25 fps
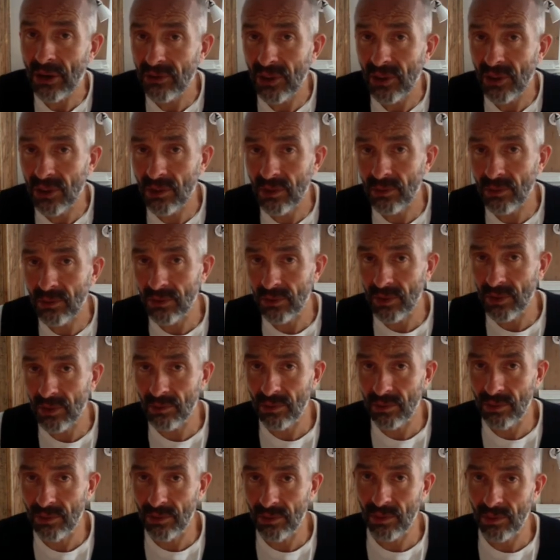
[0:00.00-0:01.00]
the
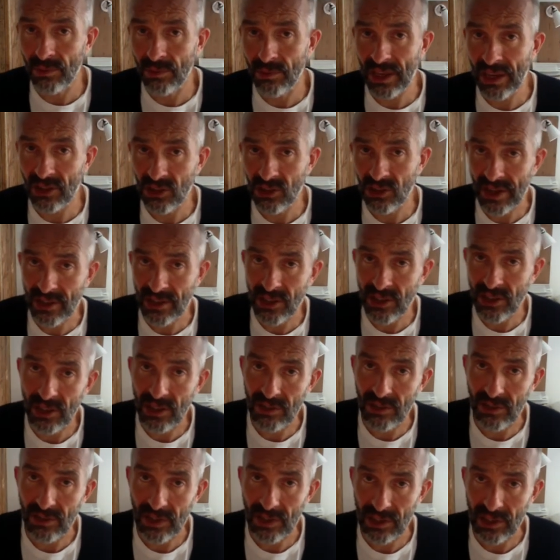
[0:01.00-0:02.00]
big attraction
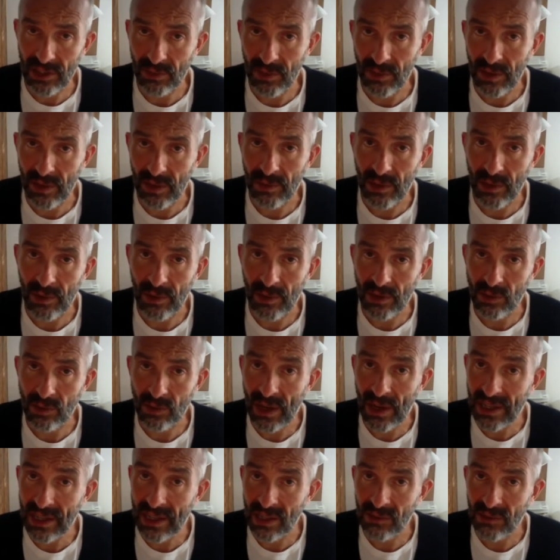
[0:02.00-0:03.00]
as well
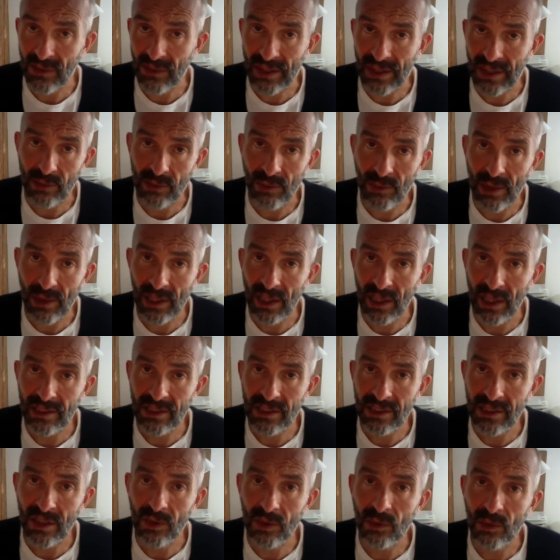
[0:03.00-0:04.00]
as this flexible model is
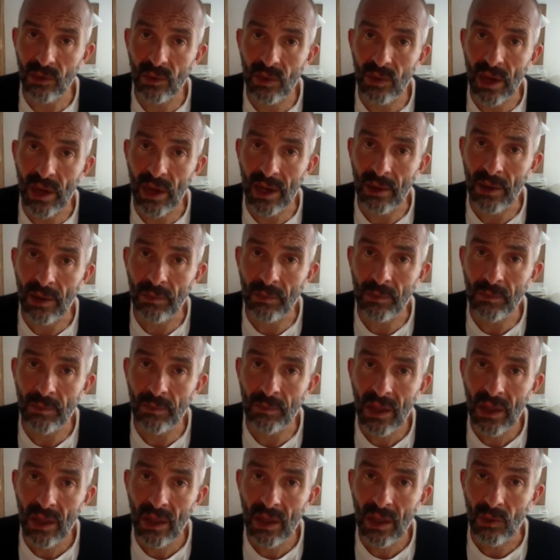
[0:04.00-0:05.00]
that,
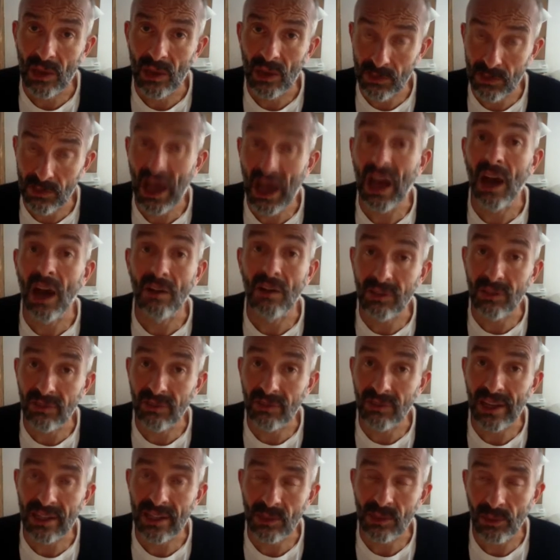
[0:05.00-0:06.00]
as part of the
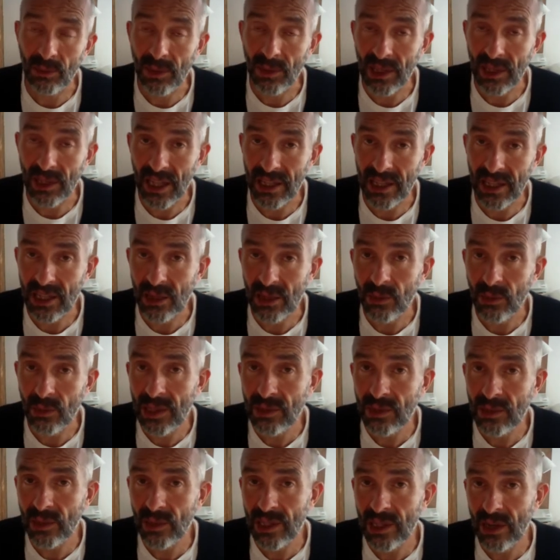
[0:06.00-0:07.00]
flexible model, actually,
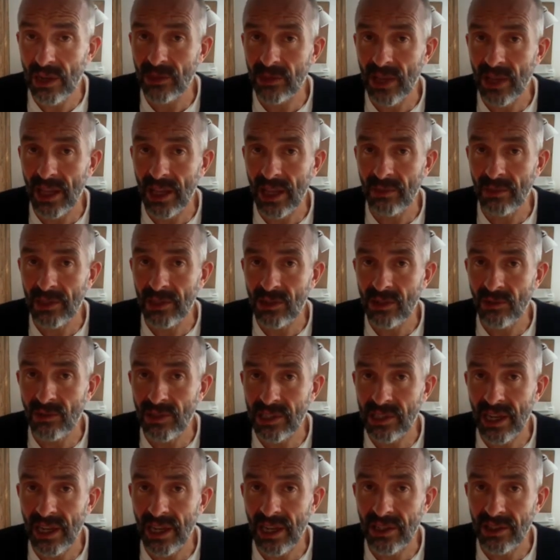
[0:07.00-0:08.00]
we don't tie them into
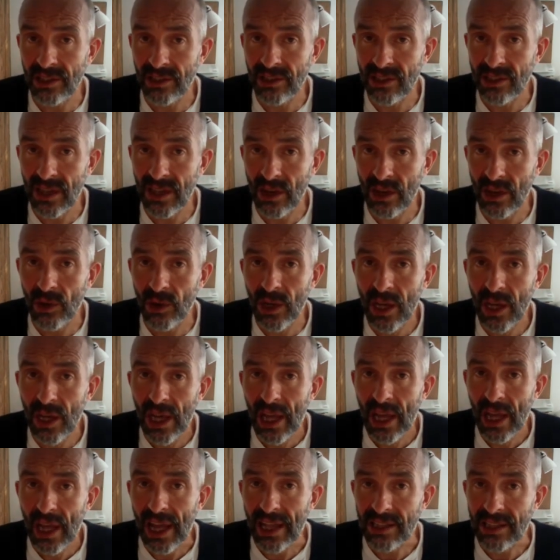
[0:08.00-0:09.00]
retainers. So
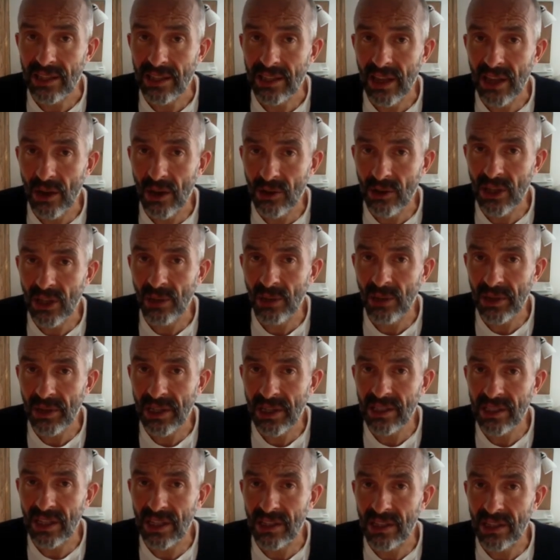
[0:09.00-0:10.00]
it's those companies
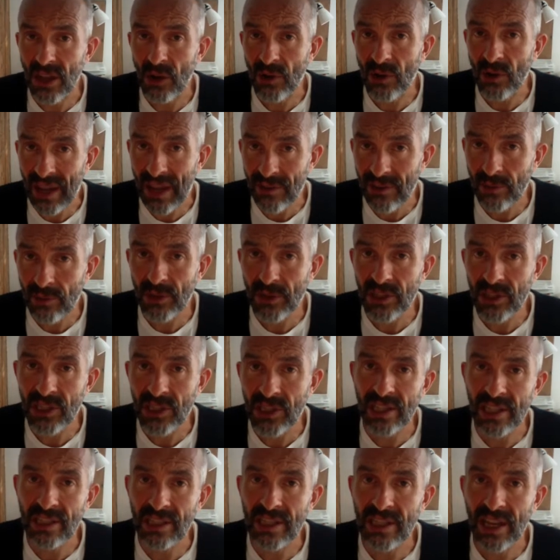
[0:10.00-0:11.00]
that don't have a budget
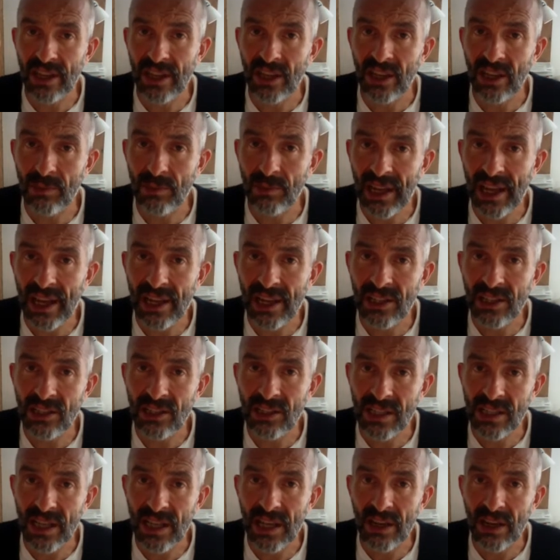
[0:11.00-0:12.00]
to take on a big
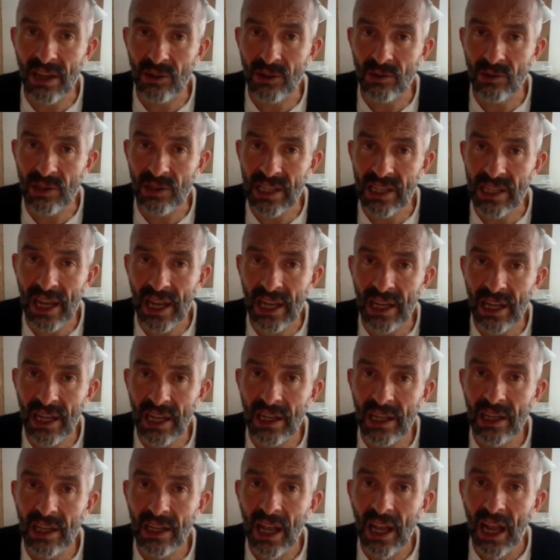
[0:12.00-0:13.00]
agency on a retainer.
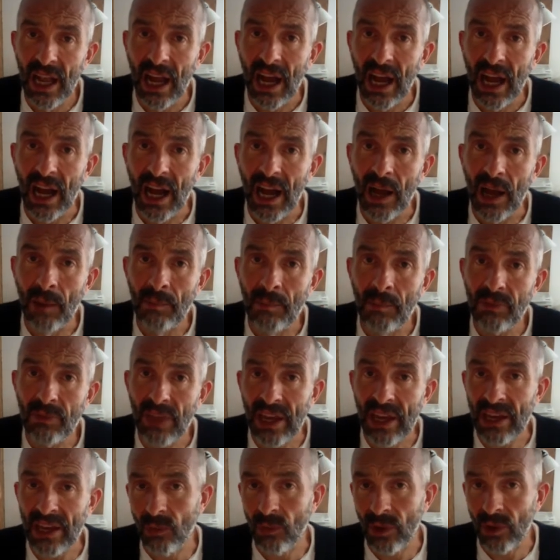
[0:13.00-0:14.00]
They
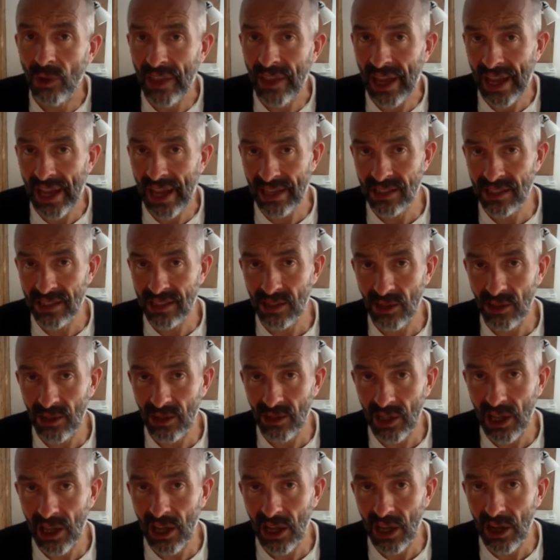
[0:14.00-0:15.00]
don't want the
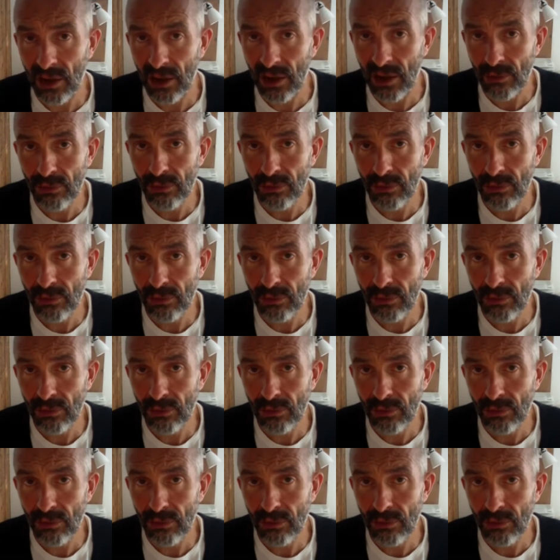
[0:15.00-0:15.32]
hassle of